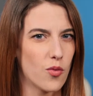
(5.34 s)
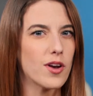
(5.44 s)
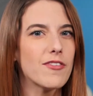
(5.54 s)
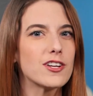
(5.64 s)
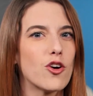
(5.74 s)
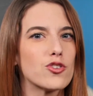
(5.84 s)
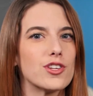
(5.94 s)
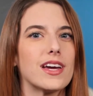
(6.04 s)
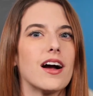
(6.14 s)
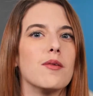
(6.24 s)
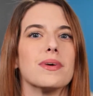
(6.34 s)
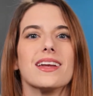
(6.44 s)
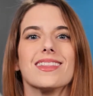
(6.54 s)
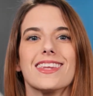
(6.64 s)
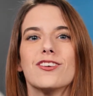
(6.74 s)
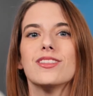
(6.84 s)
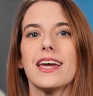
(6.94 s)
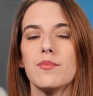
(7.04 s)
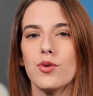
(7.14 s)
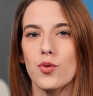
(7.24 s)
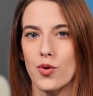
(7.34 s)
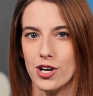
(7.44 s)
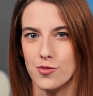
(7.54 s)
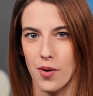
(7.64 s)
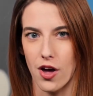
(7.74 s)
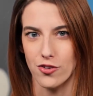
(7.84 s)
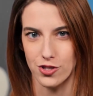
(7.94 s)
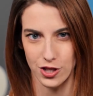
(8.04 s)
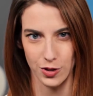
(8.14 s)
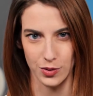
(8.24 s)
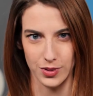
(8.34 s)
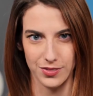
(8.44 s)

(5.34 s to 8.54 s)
What if I told you they come in a little labeled orange bottle too?